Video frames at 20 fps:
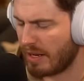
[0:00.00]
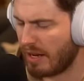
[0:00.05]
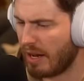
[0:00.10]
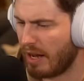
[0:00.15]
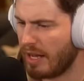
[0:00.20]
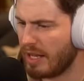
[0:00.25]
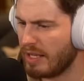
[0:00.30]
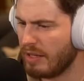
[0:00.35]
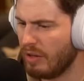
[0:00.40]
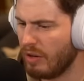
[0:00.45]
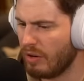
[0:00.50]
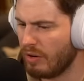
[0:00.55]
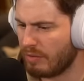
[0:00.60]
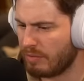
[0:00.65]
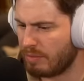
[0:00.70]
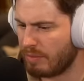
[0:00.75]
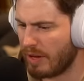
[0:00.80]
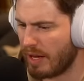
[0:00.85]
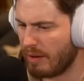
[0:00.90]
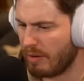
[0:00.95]
I
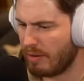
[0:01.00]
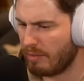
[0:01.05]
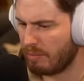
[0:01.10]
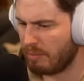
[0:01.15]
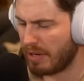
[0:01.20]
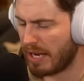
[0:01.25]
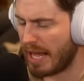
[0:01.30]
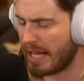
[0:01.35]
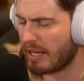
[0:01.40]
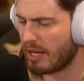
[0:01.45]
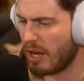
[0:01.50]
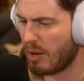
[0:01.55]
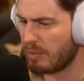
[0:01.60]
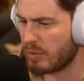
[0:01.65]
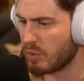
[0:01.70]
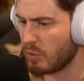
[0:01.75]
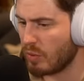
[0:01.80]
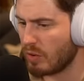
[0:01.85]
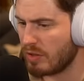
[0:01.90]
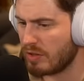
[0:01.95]
love Black
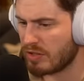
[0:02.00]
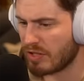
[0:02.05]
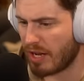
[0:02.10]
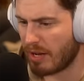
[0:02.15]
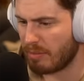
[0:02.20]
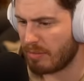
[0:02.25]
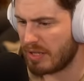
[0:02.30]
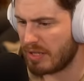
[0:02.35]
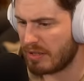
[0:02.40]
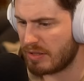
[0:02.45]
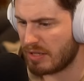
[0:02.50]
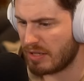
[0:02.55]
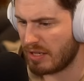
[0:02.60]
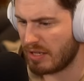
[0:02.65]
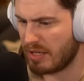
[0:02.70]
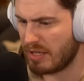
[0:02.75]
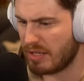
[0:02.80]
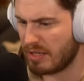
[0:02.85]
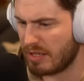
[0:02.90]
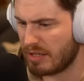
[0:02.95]
Ops 1 Zombies
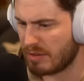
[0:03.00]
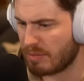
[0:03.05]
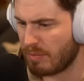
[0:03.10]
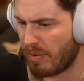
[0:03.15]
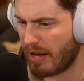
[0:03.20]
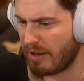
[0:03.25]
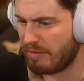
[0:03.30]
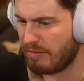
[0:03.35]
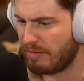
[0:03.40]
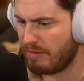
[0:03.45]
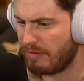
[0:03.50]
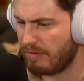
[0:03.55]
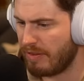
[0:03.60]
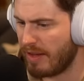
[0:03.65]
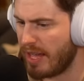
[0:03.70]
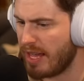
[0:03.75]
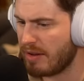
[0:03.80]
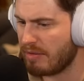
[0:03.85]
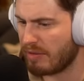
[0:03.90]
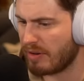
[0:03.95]
is my
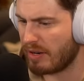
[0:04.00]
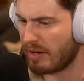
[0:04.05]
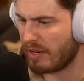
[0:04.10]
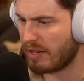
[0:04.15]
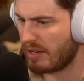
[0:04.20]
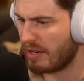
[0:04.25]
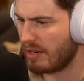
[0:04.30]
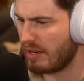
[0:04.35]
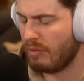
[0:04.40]
favorite